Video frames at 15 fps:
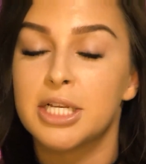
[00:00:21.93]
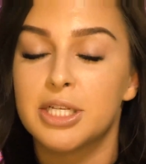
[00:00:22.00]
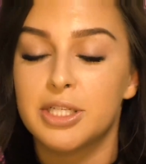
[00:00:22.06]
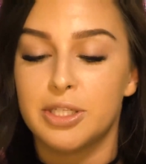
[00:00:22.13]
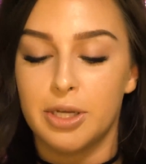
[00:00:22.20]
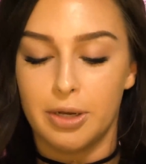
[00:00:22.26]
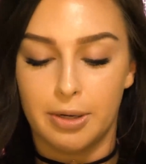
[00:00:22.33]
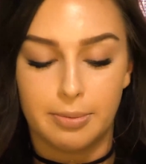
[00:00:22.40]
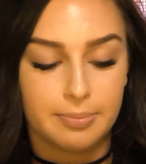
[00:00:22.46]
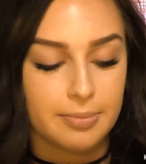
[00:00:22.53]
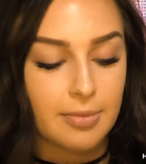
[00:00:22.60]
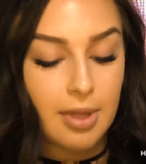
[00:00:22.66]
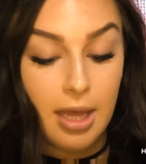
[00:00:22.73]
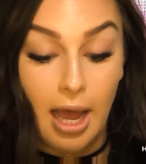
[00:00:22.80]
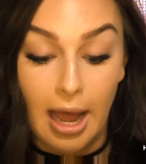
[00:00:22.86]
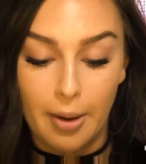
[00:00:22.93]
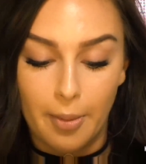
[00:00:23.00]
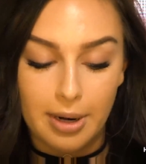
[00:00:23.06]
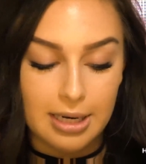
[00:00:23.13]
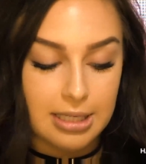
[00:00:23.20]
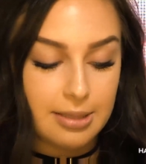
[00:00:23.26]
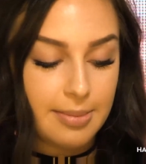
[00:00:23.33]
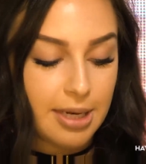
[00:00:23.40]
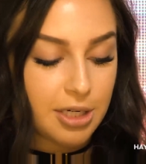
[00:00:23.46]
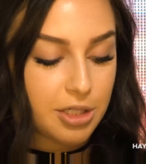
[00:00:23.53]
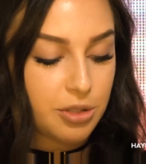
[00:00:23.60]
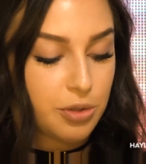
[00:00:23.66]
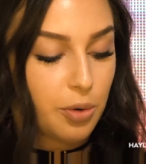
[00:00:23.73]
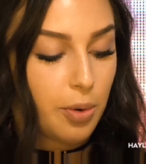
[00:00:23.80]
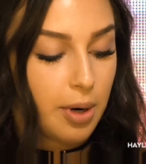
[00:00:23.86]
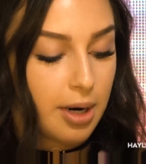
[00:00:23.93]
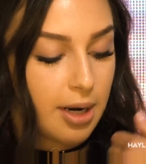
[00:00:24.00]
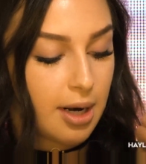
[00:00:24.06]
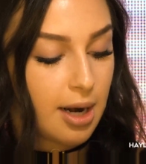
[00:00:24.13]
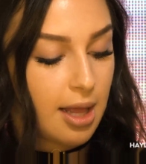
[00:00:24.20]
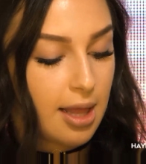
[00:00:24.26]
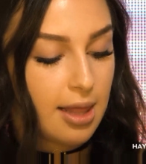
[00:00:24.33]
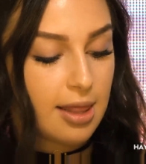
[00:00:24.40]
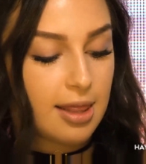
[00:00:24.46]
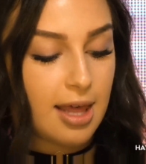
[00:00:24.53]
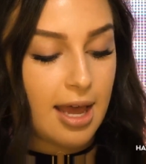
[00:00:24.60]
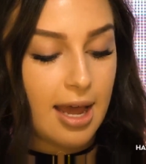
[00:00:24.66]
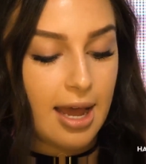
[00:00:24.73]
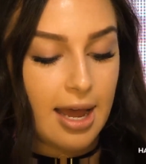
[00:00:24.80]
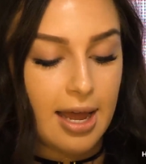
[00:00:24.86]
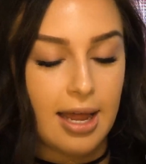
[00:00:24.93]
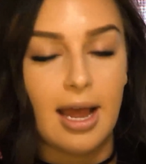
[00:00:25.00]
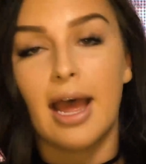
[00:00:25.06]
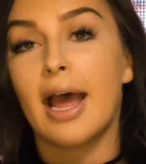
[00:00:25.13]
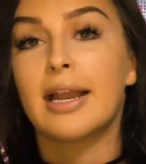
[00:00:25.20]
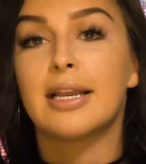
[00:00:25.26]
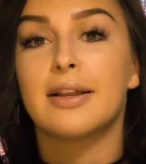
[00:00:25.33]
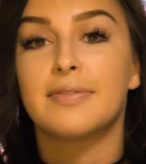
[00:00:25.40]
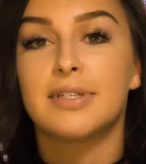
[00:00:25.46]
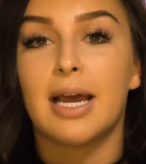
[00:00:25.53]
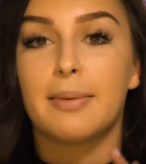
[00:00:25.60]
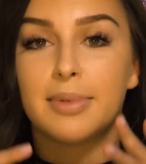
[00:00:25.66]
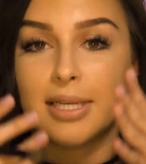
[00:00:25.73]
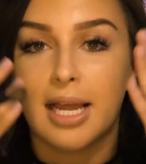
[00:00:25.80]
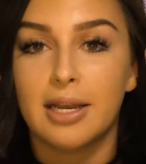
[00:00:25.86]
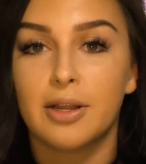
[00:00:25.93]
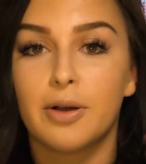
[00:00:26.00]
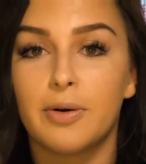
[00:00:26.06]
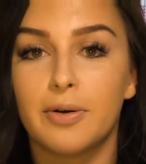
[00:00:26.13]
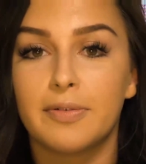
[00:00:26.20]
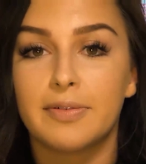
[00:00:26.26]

So I wanted to make sure that I had enough time to kind of go